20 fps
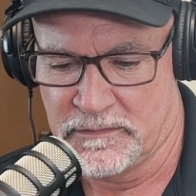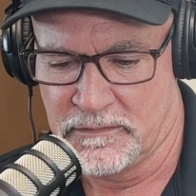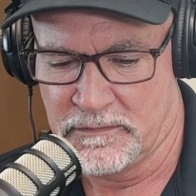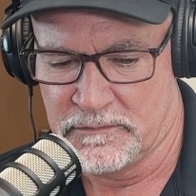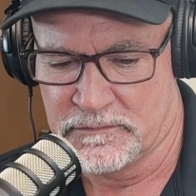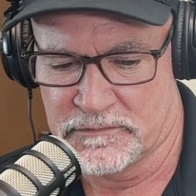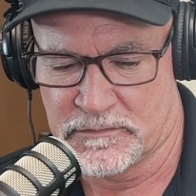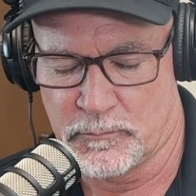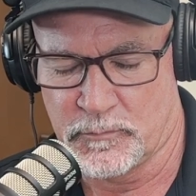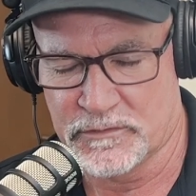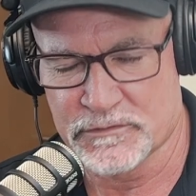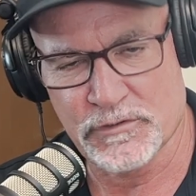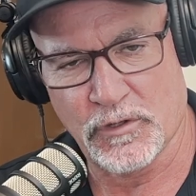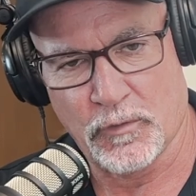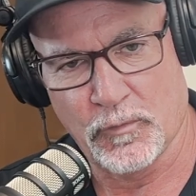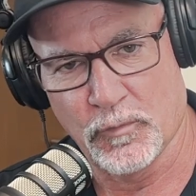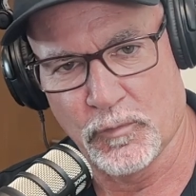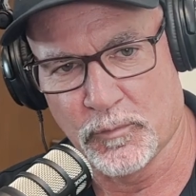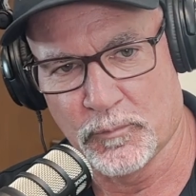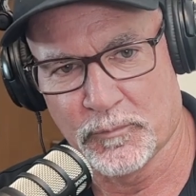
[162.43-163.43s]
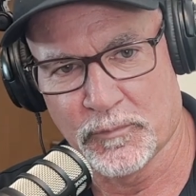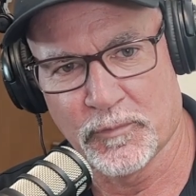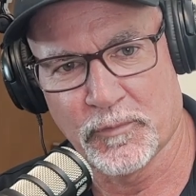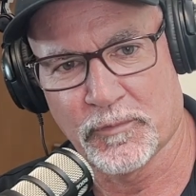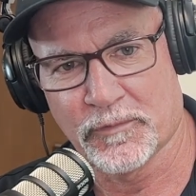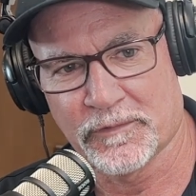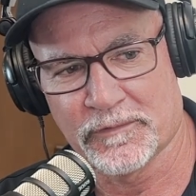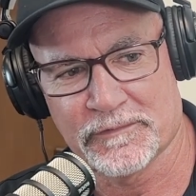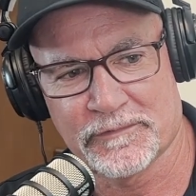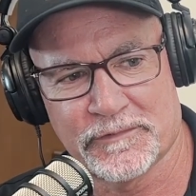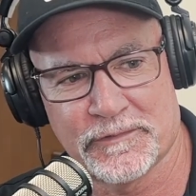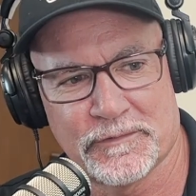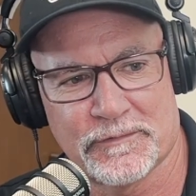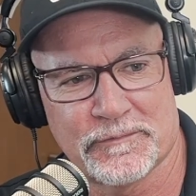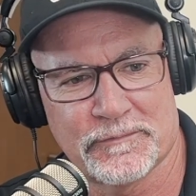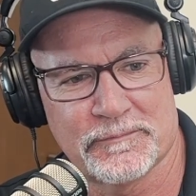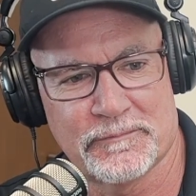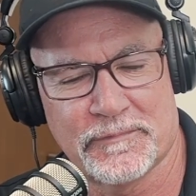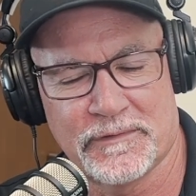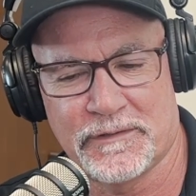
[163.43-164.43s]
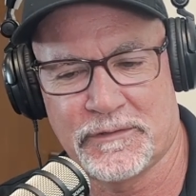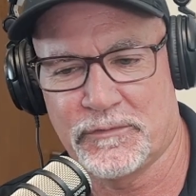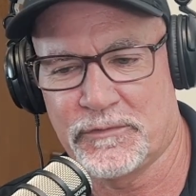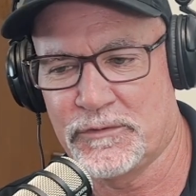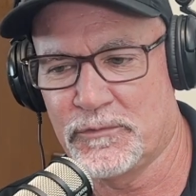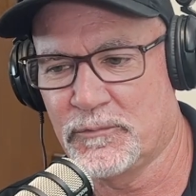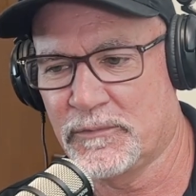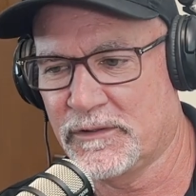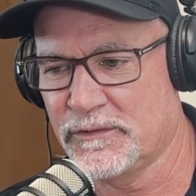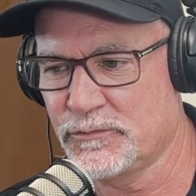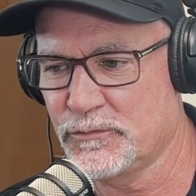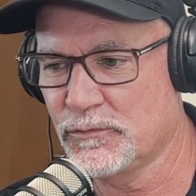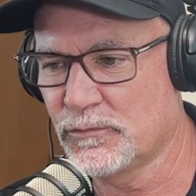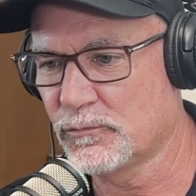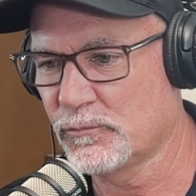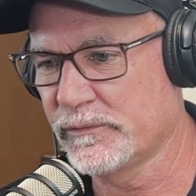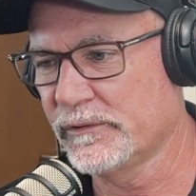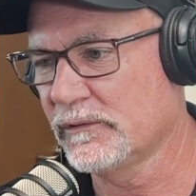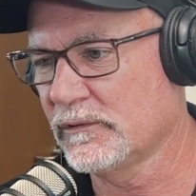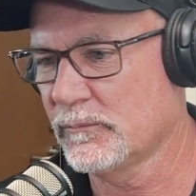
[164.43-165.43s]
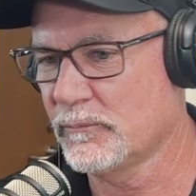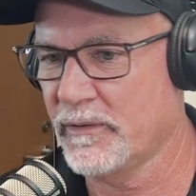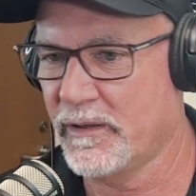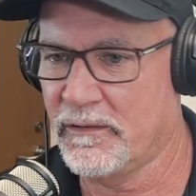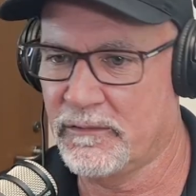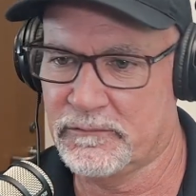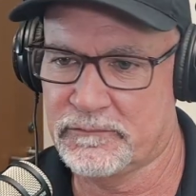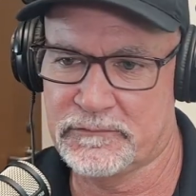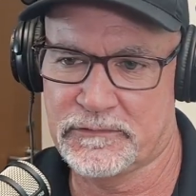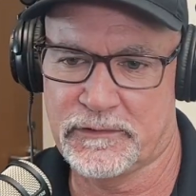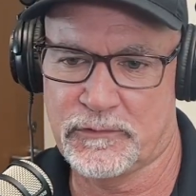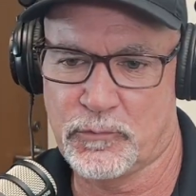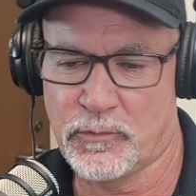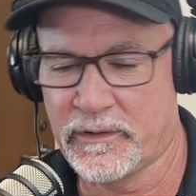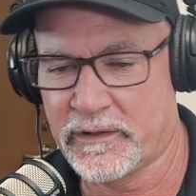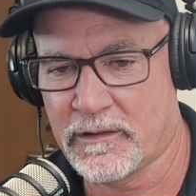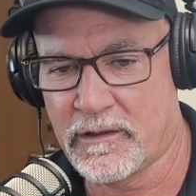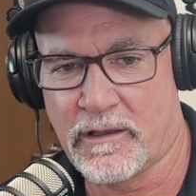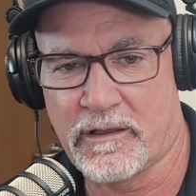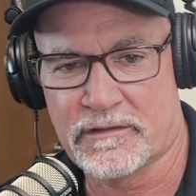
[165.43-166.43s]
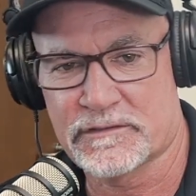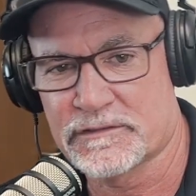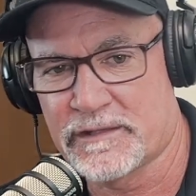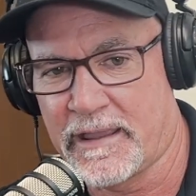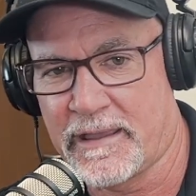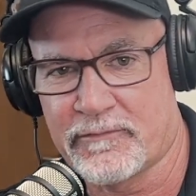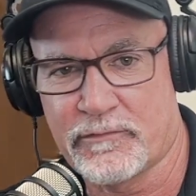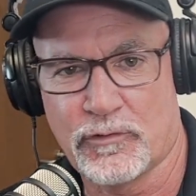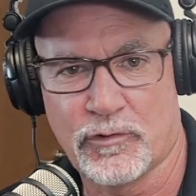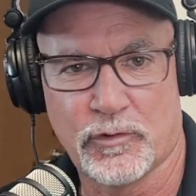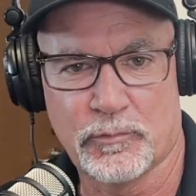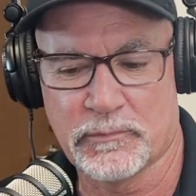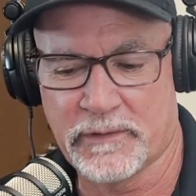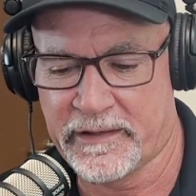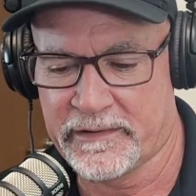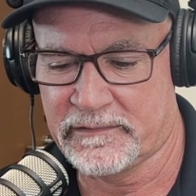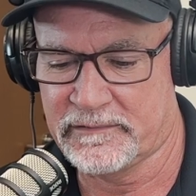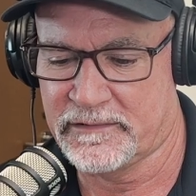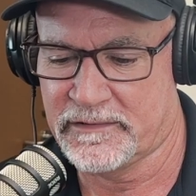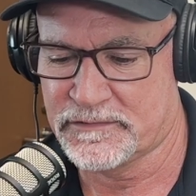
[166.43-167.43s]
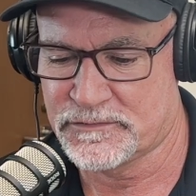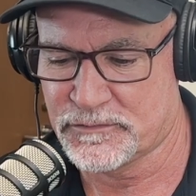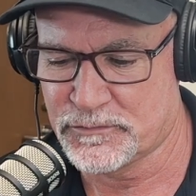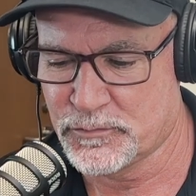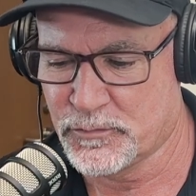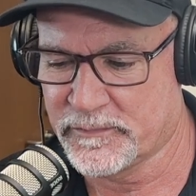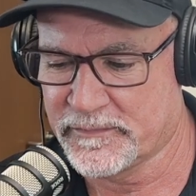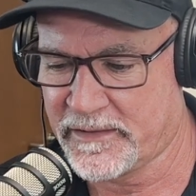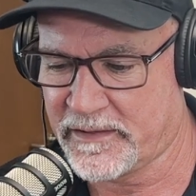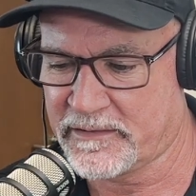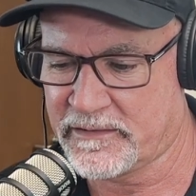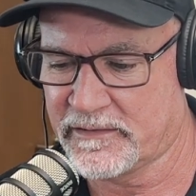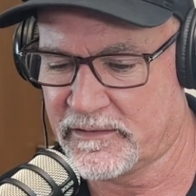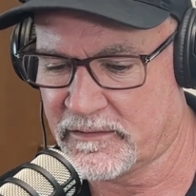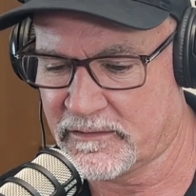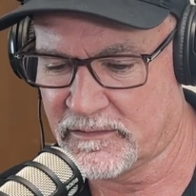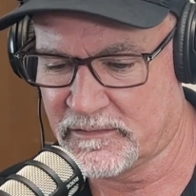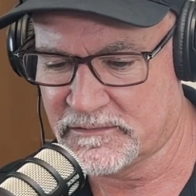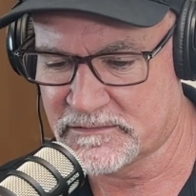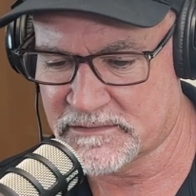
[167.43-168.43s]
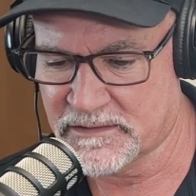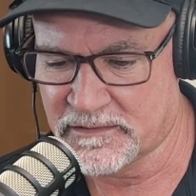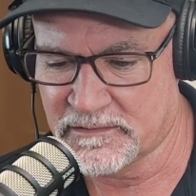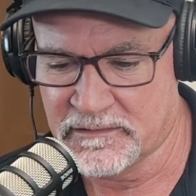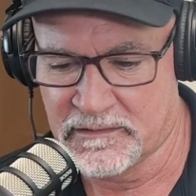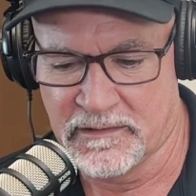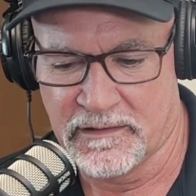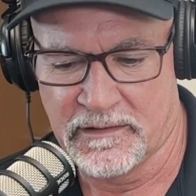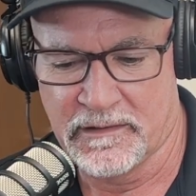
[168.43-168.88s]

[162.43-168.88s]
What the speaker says: someone's home, or you want to do a reel about what it costs to have a home like this, you're doing that kind of content,